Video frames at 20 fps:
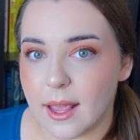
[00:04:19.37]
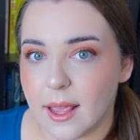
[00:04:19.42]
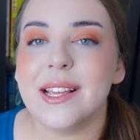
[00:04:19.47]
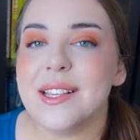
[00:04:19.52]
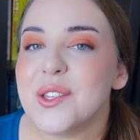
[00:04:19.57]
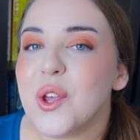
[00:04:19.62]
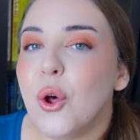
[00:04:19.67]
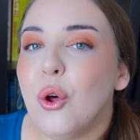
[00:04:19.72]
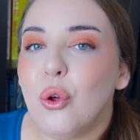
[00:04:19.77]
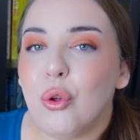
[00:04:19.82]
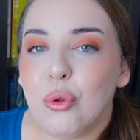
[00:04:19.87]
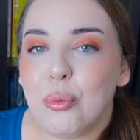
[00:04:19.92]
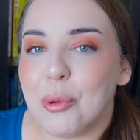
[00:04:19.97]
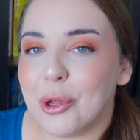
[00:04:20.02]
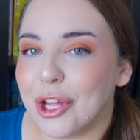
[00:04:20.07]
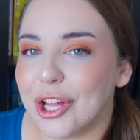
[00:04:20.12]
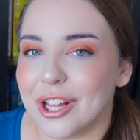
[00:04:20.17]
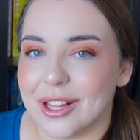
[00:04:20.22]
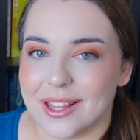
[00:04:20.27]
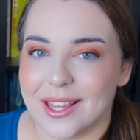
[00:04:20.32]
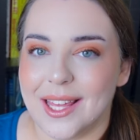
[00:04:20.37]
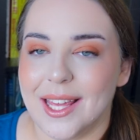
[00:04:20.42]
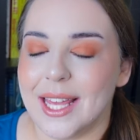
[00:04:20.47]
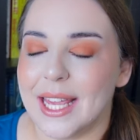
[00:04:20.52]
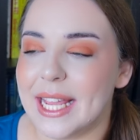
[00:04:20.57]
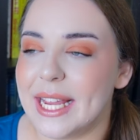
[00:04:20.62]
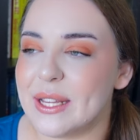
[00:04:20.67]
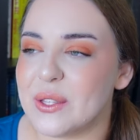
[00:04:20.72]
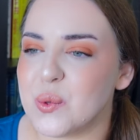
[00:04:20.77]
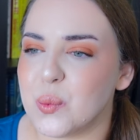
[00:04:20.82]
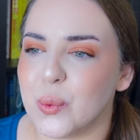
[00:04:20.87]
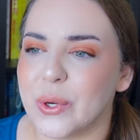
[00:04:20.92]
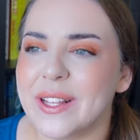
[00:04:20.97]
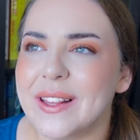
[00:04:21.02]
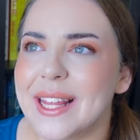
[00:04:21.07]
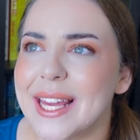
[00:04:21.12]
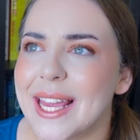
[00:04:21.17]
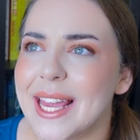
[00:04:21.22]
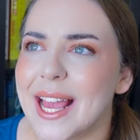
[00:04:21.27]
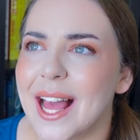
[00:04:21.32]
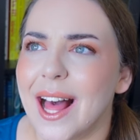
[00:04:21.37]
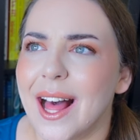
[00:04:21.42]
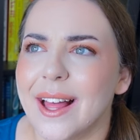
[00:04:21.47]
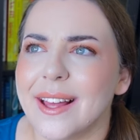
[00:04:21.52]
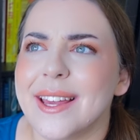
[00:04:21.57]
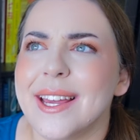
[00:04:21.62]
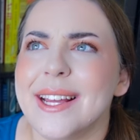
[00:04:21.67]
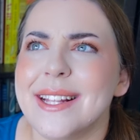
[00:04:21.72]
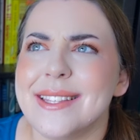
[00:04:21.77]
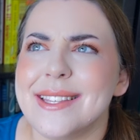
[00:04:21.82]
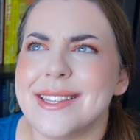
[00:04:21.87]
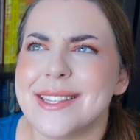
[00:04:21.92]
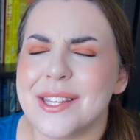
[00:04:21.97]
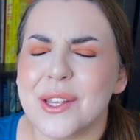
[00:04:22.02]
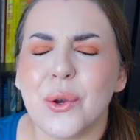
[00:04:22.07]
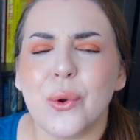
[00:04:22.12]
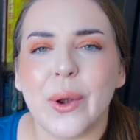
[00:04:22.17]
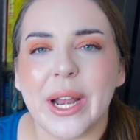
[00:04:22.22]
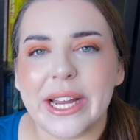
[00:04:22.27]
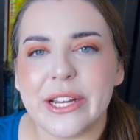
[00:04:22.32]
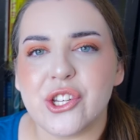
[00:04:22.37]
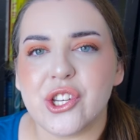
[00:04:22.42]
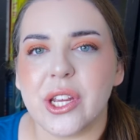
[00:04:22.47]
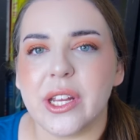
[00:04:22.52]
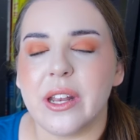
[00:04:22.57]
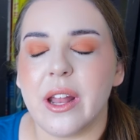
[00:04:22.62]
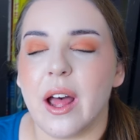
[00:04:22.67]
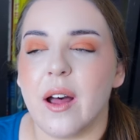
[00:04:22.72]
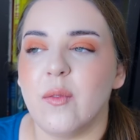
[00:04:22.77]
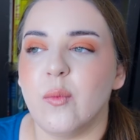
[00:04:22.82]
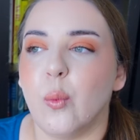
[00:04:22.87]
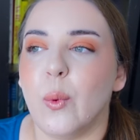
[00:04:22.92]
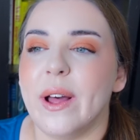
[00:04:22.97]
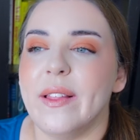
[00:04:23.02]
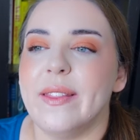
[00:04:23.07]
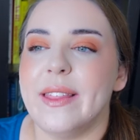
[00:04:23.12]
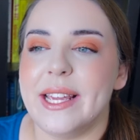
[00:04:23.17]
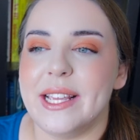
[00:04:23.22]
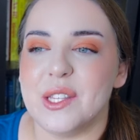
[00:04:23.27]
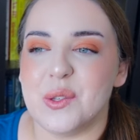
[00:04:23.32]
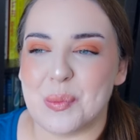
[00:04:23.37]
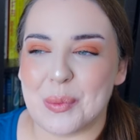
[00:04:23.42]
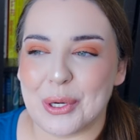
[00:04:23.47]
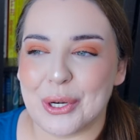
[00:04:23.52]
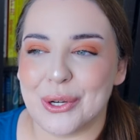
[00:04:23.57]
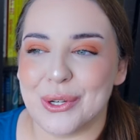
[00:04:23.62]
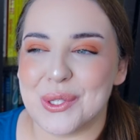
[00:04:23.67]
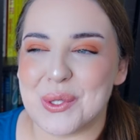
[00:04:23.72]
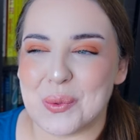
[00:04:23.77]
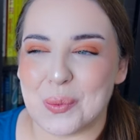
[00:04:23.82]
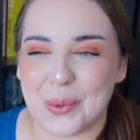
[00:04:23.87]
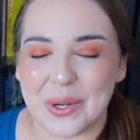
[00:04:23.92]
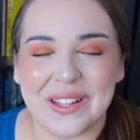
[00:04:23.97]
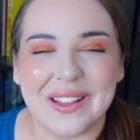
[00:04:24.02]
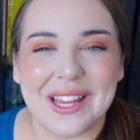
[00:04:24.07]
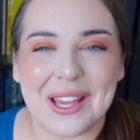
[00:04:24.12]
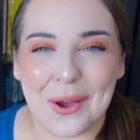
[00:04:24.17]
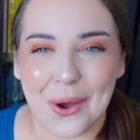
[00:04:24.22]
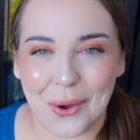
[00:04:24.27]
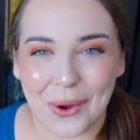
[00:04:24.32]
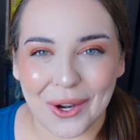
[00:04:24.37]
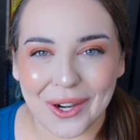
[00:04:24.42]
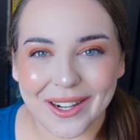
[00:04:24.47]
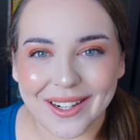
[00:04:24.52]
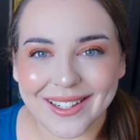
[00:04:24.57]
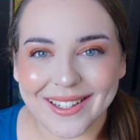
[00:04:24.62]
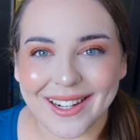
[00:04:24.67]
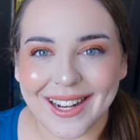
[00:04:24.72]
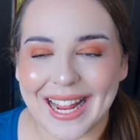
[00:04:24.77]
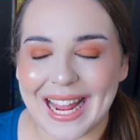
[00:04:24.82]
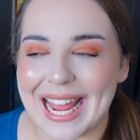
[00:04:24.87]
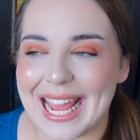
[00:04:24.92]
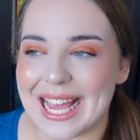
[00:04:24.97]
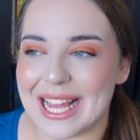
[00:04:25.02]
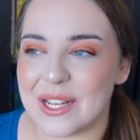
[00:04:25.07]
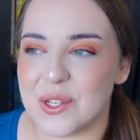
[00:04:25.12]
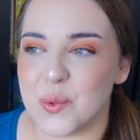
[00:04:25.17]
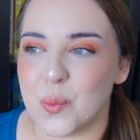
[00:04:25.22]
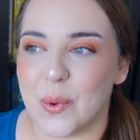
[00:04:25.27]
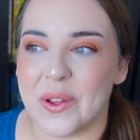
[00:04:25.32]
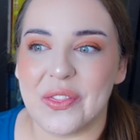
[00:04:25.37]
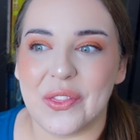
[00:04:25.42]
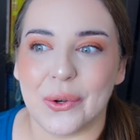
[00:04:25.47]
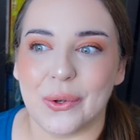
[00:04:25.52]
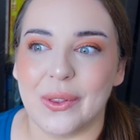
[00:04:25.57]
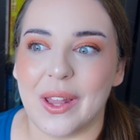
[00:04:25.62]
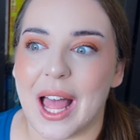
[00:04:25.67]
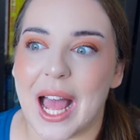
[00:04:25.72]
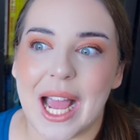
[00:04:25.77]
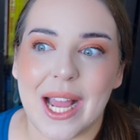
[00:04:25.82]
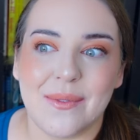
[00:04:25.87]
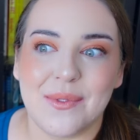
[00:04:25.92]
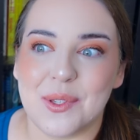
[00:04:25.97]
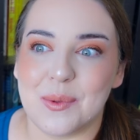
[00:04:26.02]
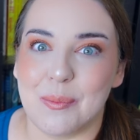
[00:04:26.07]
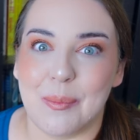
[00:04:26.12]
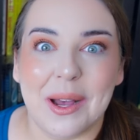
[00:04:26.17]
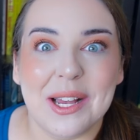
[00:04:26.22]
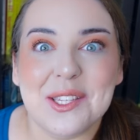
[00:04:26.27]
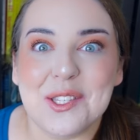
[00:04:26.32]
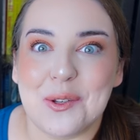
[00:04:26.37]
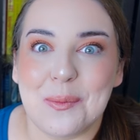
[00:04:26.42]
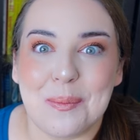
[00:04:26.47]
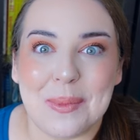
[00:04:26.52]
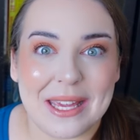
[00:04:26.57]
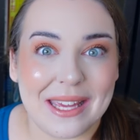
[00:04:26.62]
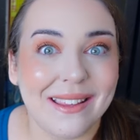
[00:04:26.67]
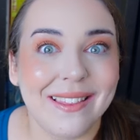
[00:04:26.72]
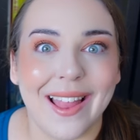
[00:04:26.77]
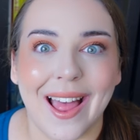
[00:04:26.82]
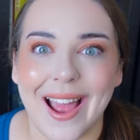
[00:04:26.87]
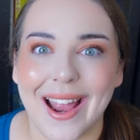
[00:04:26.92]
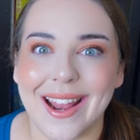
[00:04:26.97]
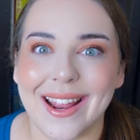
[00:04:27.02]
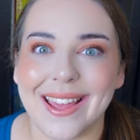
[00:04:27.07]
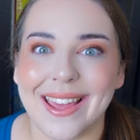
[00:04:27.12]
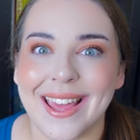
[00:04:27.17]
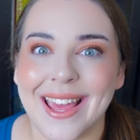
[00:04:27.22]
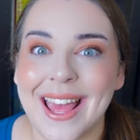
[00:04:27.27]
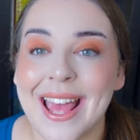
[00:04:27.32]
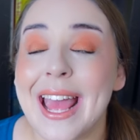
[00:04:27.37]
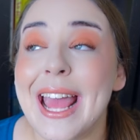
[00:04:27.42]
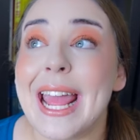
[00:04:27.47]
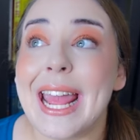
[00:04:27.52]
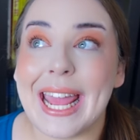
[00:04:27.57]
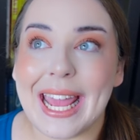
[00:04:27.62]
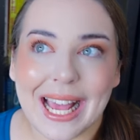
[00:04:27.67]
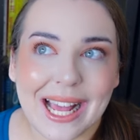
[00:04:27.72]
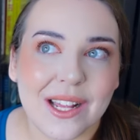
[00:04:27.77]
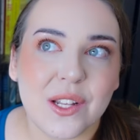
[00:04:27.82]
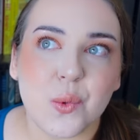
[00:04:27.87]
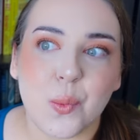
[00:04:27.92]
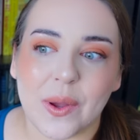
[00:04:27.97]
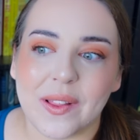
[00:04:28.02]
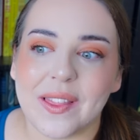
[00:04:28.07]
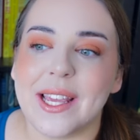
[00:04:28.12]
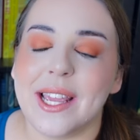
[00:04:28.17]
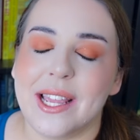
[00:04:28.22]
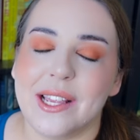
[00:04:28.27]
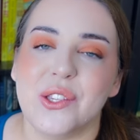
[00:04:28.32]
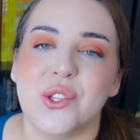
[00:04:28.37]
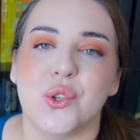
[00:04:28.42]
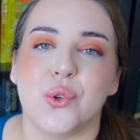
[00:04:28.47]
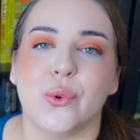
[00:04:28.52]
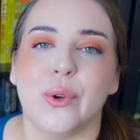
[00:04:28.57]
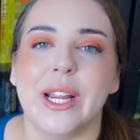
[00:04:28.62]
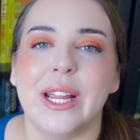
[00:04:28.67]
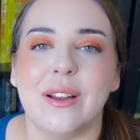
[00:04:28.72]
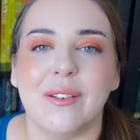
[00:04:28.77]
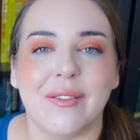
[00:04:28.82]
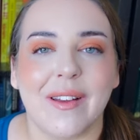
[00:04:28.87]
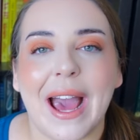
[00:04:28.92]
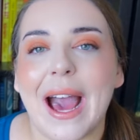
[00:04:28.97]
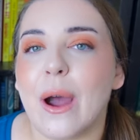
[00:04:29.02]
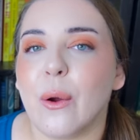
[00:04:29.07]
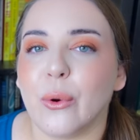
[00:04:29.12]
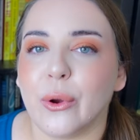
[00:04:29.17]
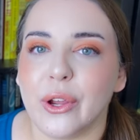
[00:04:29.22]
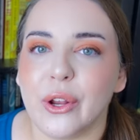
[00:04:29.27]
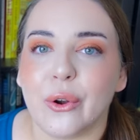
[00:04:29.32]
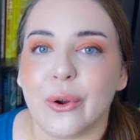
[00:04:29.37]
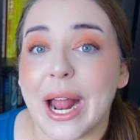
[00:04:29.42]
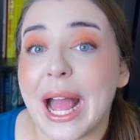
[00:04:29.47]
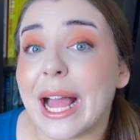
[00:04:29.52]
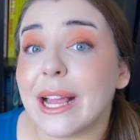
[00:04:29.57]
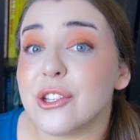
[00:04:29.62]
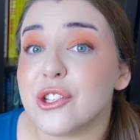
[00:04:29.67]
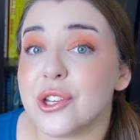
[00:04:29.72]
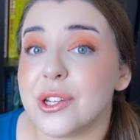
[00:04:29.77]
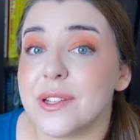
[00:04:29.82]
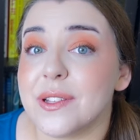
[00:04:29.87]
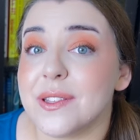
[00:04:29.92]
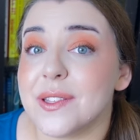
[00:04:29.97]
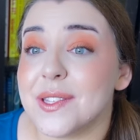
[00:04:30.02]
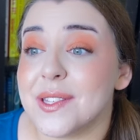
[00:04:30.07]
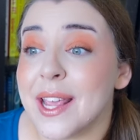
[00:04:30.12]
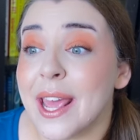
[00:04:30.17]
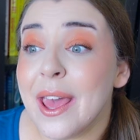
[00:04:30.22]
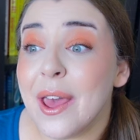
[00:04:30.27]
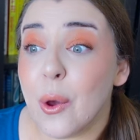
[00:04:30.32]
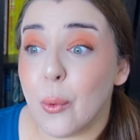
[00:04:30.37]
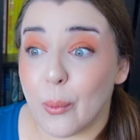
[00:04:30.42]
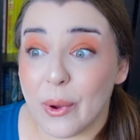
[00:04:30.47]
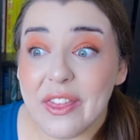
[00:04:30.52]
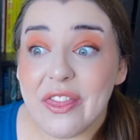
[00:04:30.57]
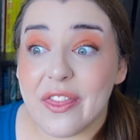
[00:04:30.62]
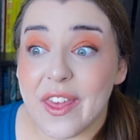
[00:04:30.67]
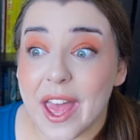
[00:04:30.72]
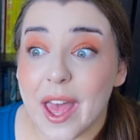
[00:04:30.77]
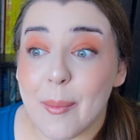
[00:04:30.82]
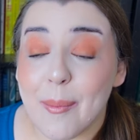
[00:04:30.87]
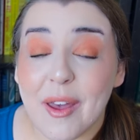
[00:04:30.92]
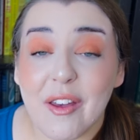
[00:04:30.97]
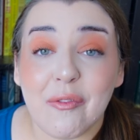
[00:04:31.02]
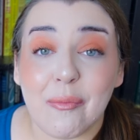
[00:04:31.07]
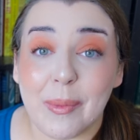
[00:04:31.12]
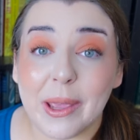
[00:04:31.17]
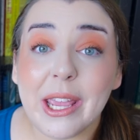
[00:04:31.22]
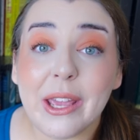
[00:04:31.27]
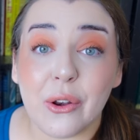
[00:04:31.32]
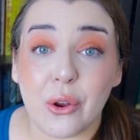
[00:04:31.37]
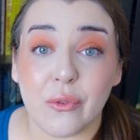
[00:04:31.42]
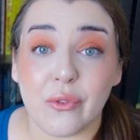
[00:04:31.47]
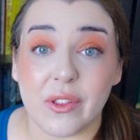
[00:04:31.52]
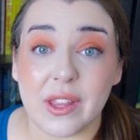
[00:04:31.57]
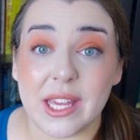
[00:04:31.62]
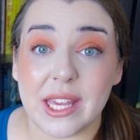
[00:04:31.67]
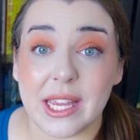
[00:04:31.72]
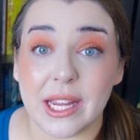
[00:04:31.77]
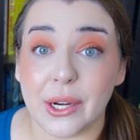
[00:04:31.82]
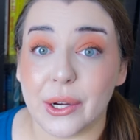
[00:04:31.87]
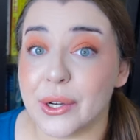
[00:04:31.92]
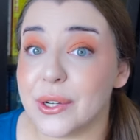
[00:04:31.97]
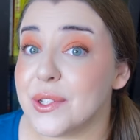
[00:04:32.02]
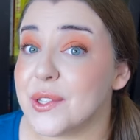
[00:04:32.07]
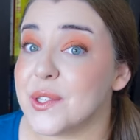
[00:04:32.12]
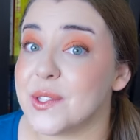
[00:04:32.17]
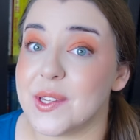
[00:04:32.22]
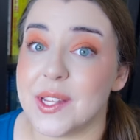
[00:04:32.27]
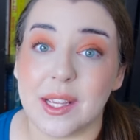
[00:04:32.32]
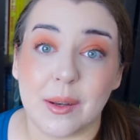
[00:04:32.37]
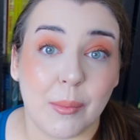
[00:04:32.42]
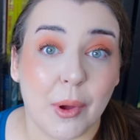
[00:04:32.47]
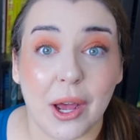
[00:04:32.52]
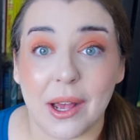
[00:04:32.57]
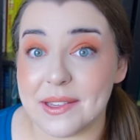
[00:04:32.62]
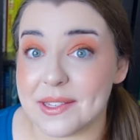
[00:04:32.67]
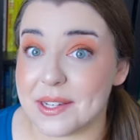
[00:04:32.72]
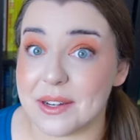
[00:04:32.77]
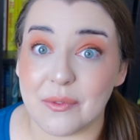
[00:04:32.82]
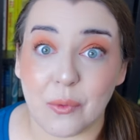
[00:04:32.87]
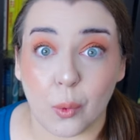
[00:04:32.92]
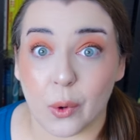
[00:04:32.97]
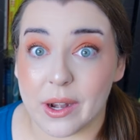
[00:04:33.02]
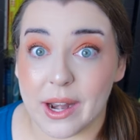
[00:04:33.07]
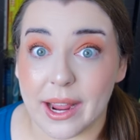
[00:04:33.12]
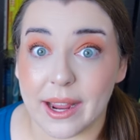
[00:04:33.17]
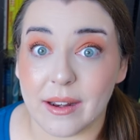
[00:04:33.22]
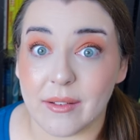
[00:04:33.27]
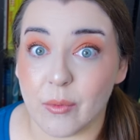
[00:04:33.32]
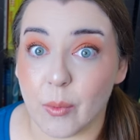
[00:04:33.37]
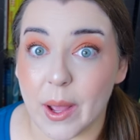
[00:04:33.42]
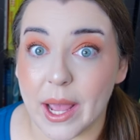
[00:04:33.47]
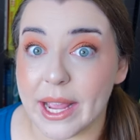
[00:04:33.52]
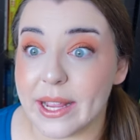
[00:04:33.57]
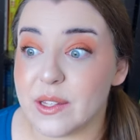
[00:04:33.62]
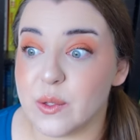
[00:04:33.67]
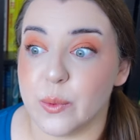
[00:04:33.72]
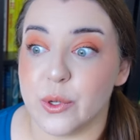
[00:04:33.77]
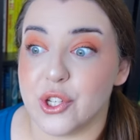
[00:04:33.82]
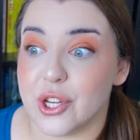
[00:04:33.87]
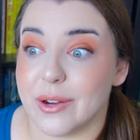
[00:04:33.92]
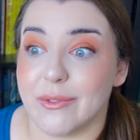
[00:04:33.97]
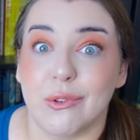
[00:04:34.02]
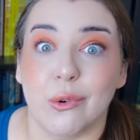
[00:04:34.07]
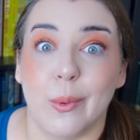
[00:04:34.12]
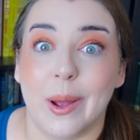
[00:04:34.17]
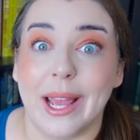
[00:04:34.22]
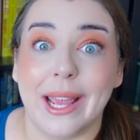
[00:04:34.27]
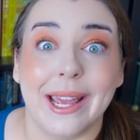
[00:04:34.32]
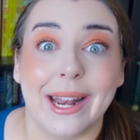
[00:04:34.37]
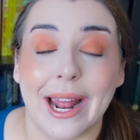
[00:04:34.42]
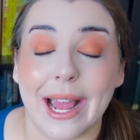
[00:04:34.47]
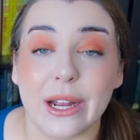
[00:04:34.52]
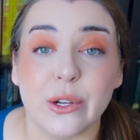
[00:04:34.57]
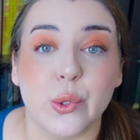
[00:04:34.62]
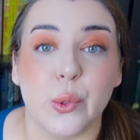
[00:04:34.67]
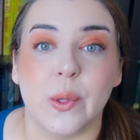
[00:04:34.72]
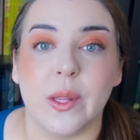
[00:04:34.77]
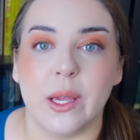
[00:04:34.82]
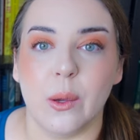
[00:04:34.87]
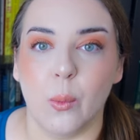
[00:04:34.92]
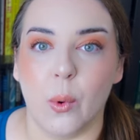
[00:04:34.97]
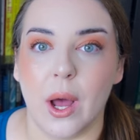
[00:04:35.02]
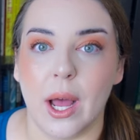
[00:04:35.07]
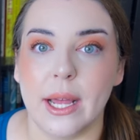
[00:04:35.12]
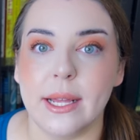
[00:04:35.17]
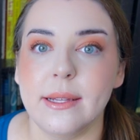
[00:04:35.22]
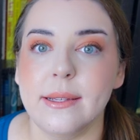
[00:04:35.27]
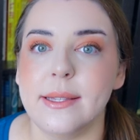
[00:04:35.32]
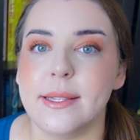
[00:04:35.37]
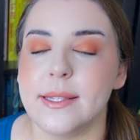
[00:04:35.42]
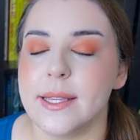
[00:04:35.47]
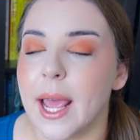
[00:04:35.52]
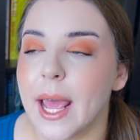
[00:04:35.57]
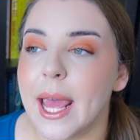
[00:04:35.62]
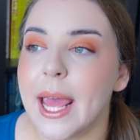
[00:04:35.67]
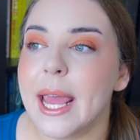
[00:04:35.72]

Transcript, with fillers: This whole book is really a consideration of what these birds really are and what their lives must be like and what the history of our interactions with them have been over the years in positive or negative ways, whichever way it actually was.